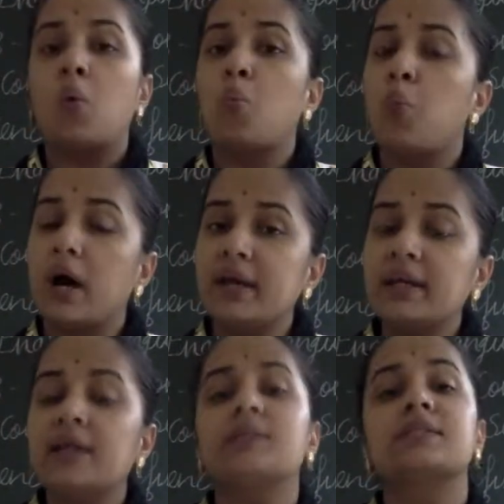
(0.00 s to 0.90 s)
One
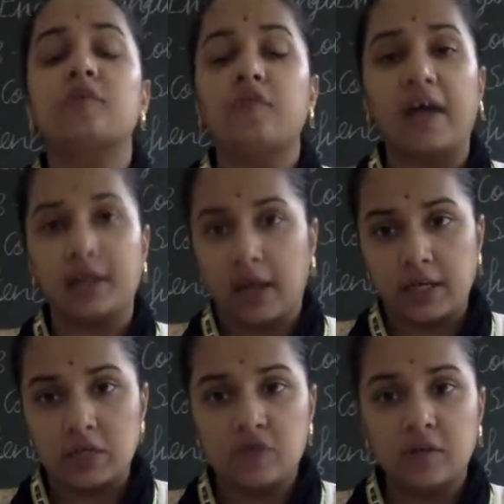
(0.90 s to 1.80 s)
is the
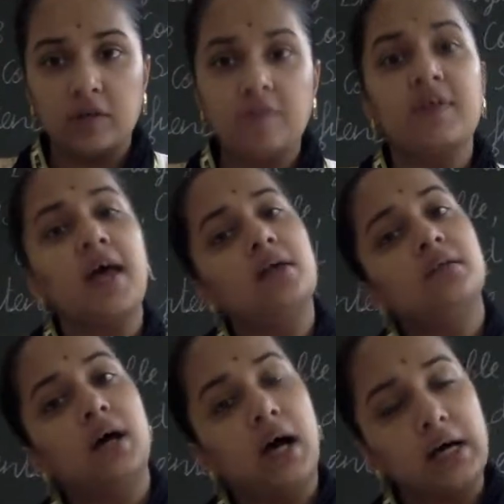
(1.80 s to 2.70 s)
finite verb,
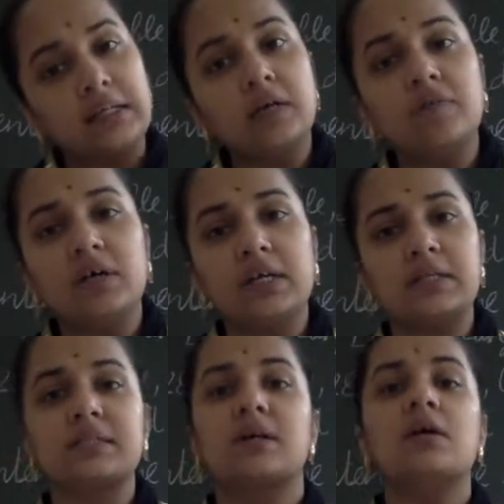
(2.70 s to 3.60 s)
the other one
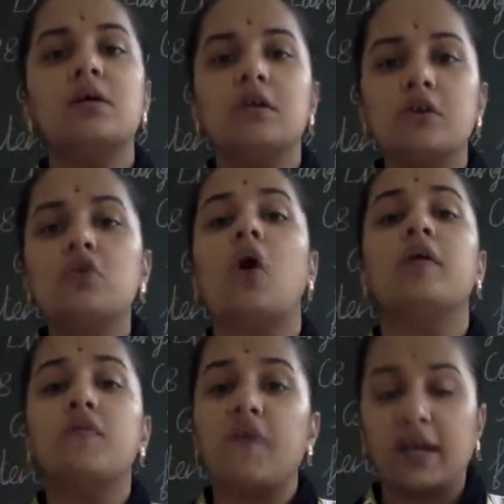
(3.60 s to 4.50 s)
is the
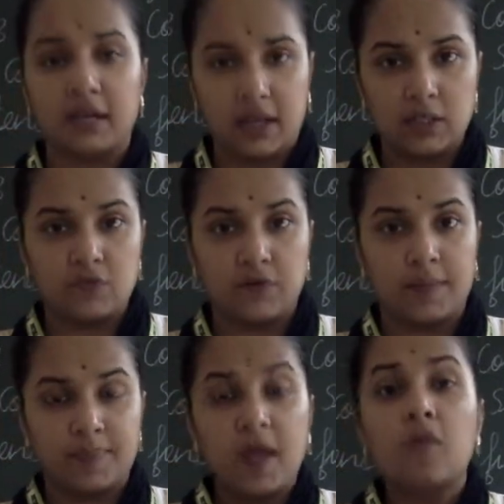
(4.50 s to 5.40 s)
non-finite
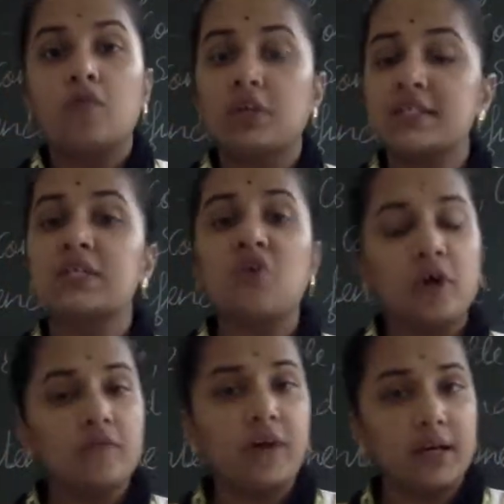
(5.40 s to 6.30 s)
verb. What is the
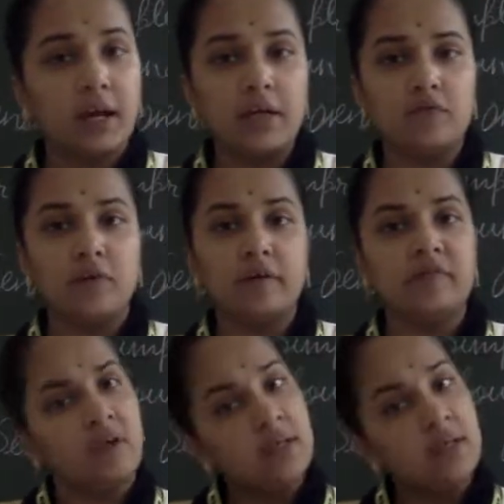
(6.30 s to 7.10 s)
non-finite verb?